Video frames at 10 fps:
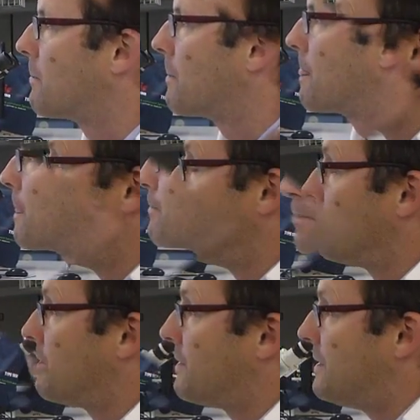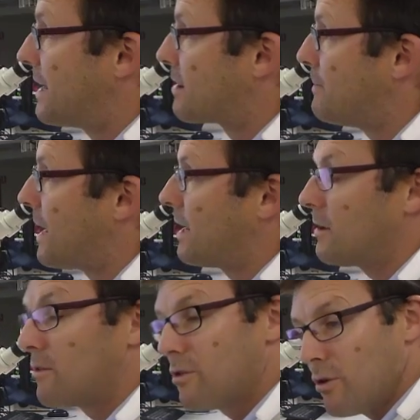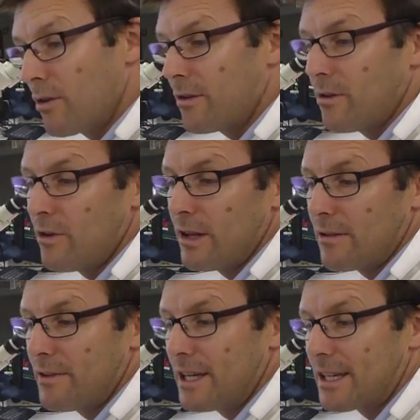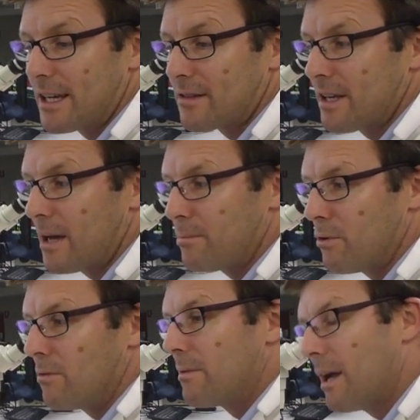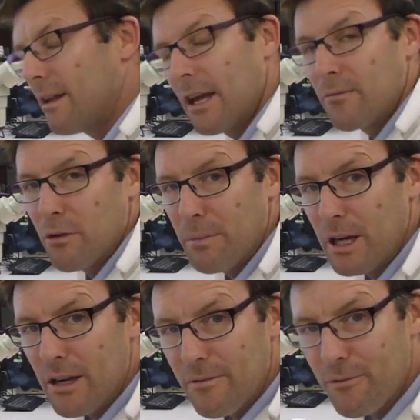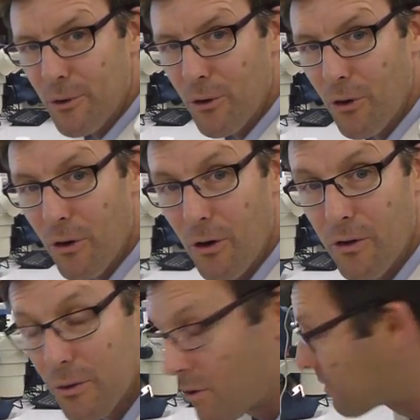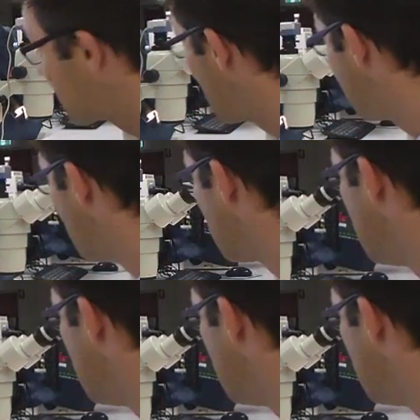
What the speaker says: So that's about it. Do this for your kick sample and then repeat it for the rock sample.